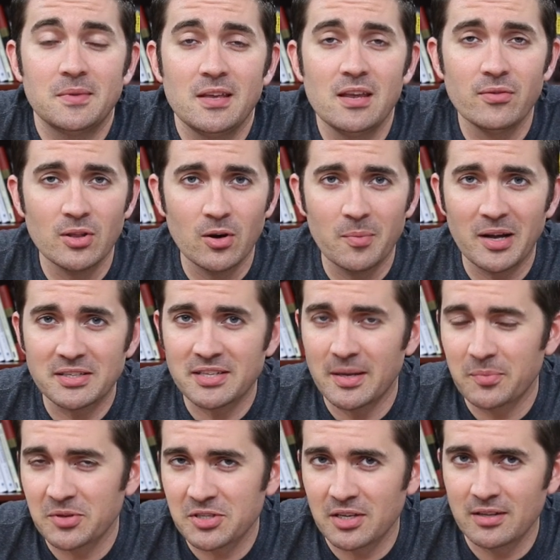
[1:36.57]
Even though about
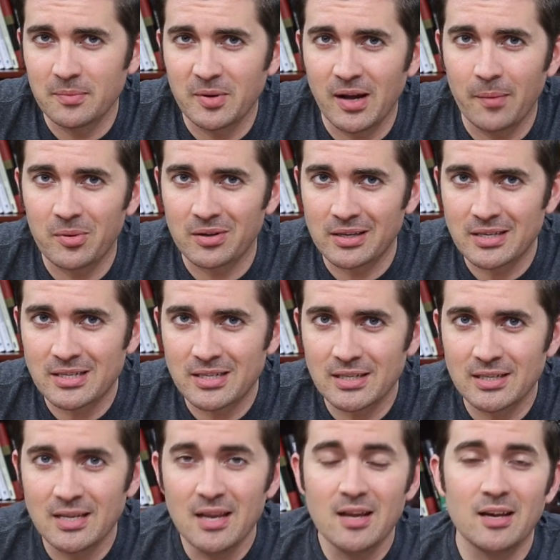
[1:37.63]
10% of the
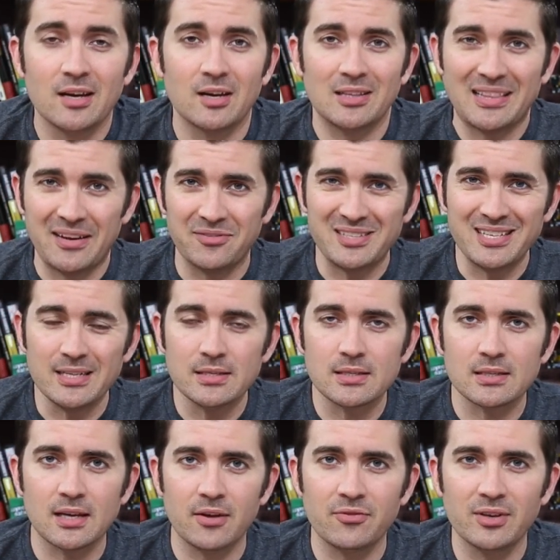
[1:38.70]
population are
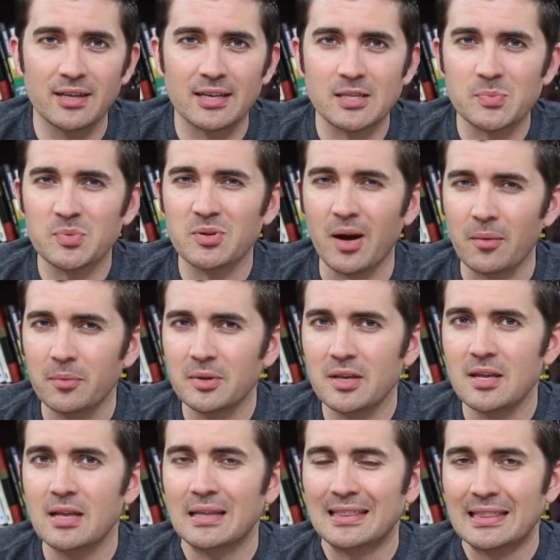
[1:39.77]
lefties, I feel like it's
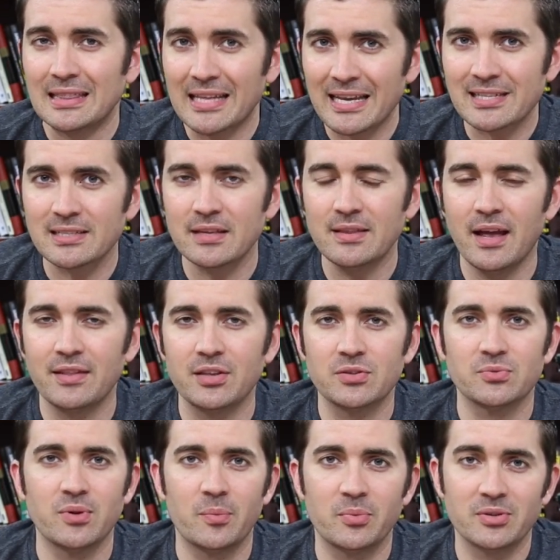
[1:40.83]
probably less than that
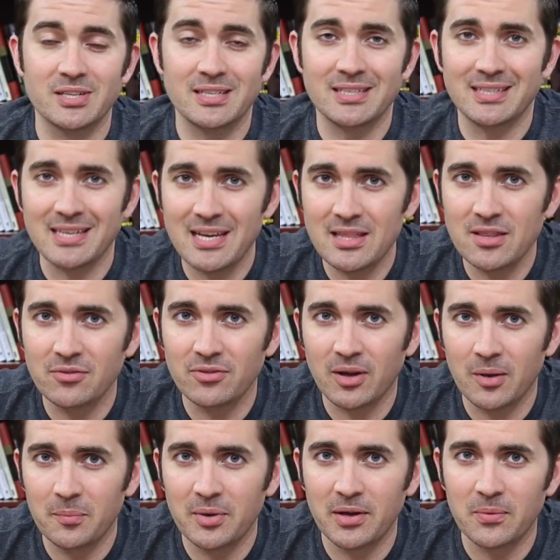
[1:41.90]
that's represented in the
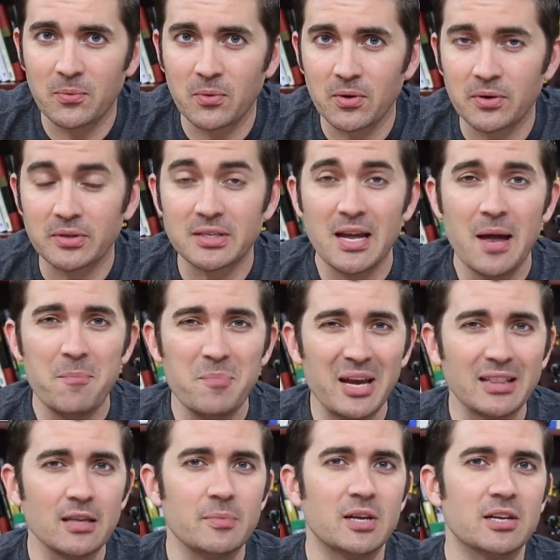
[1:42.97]
fountain pen world,
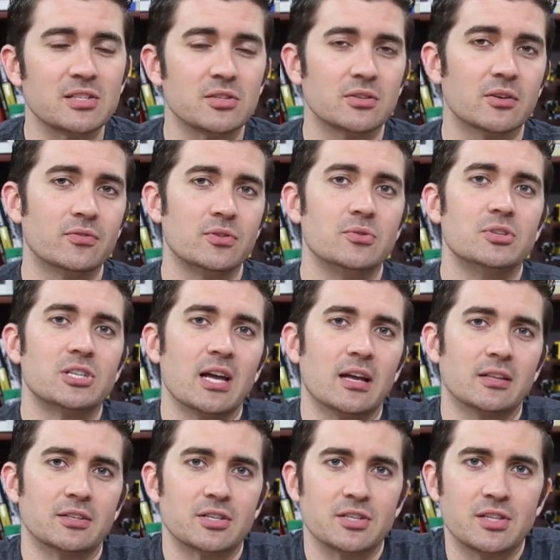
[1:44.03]
mainly because there are a few
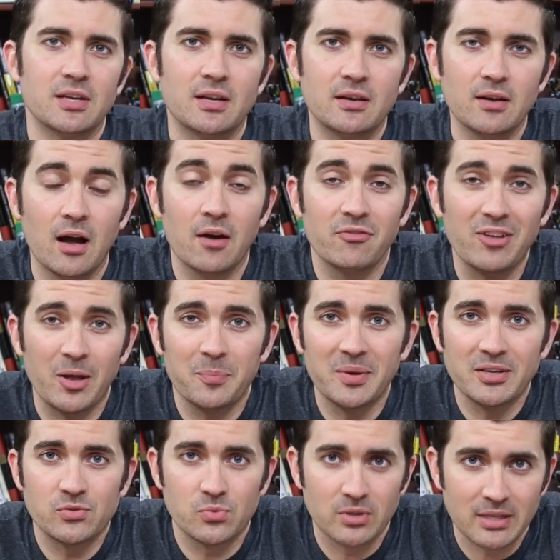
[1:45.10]
challenges that fountain
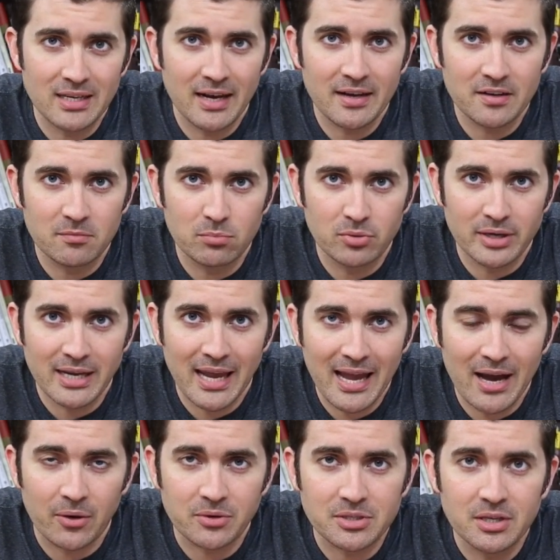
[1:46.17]
pens really kind of bring
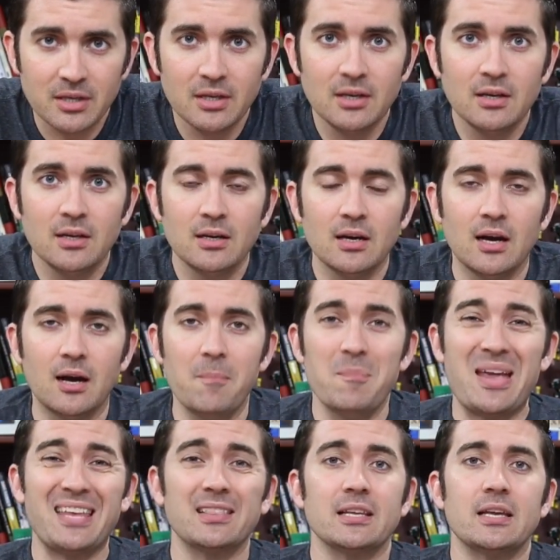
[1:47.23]
out.
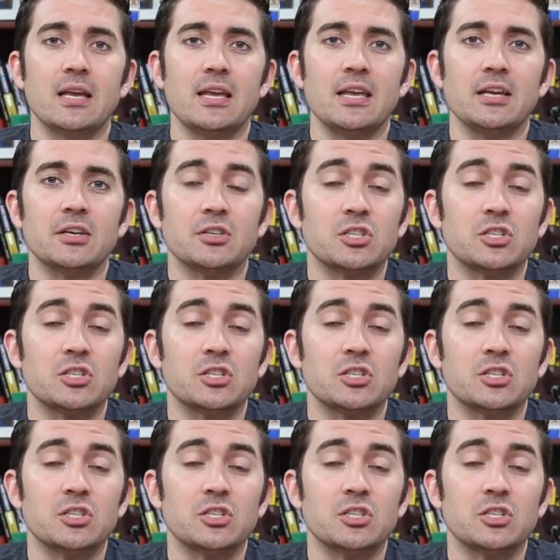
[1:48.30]
Mainly ink